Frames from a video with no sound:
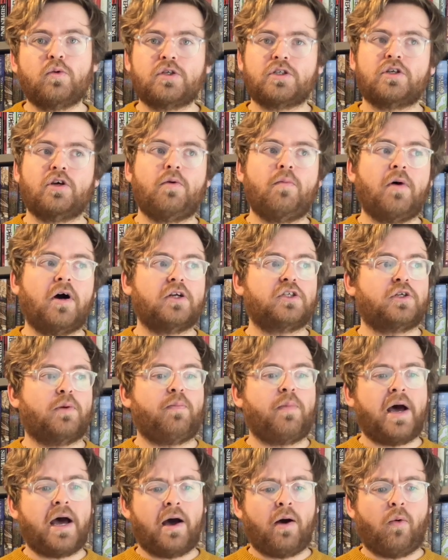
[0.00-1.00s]
so much
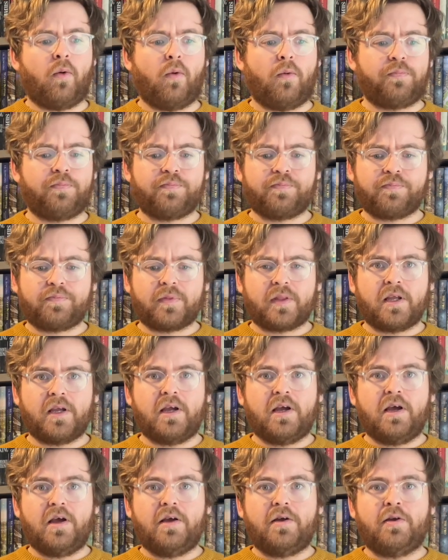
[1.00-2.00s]
about,
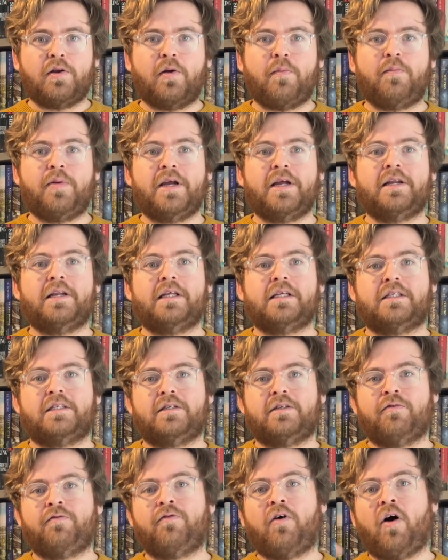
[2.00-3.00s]
being this
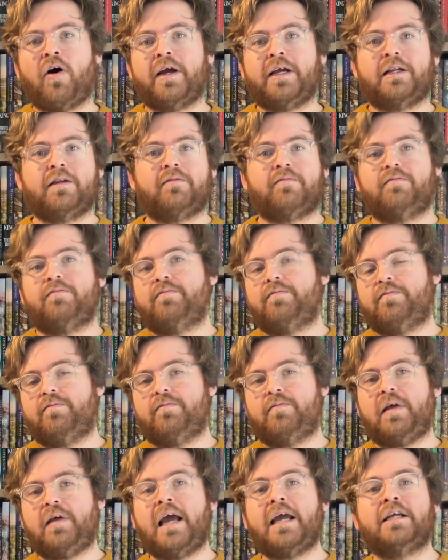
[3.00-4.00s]
divine
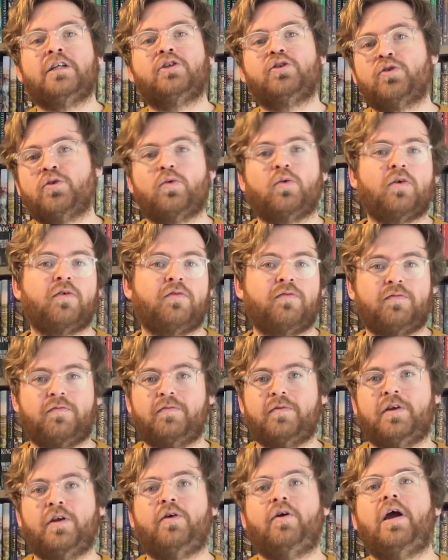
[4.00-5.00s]
angel of
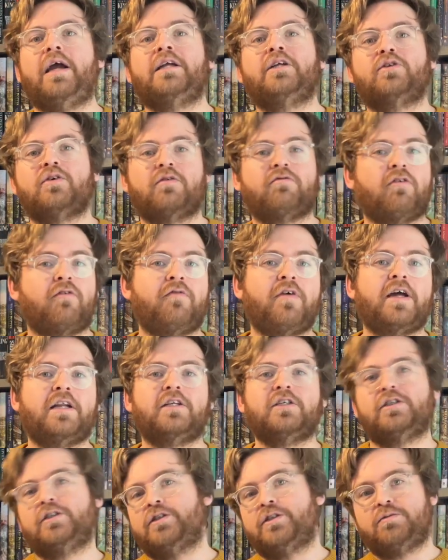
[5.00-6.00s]

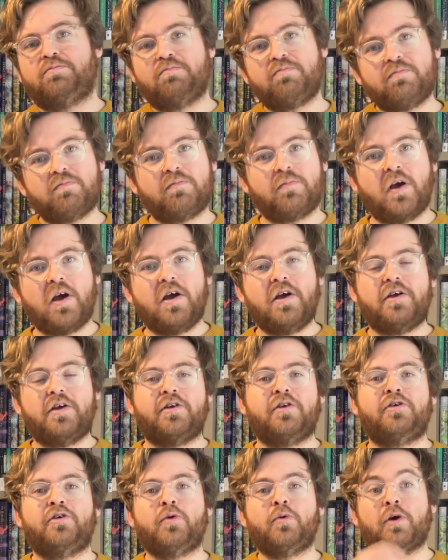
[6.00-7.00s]
revenge,
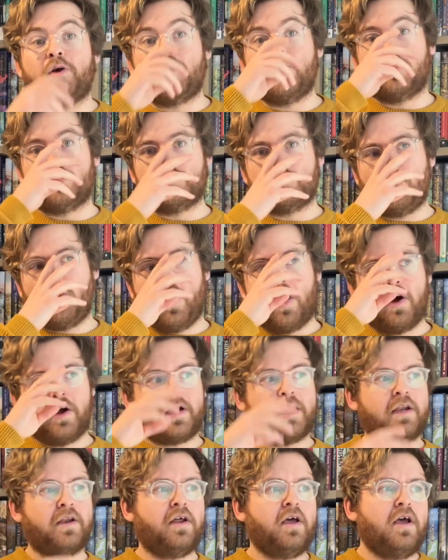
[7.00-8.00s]
doing God's work,
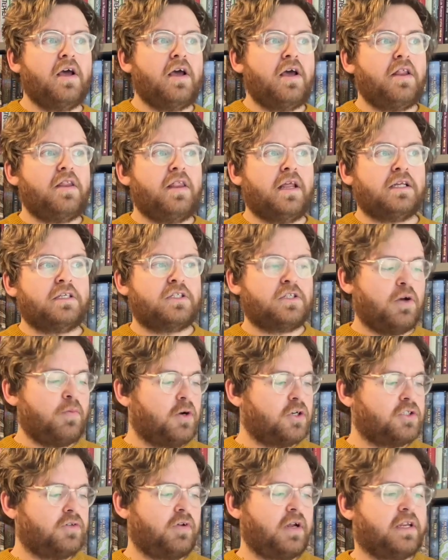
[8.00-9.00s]
and there's so
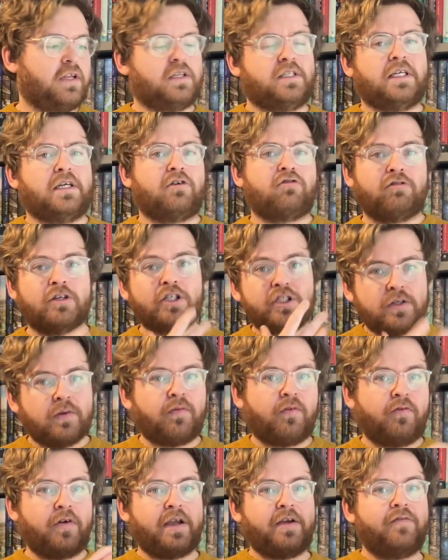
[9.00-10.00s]
much of, like, say, Christian
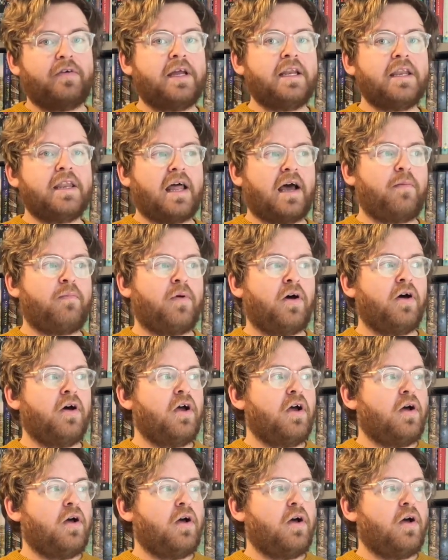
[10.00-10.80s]
faith in that, but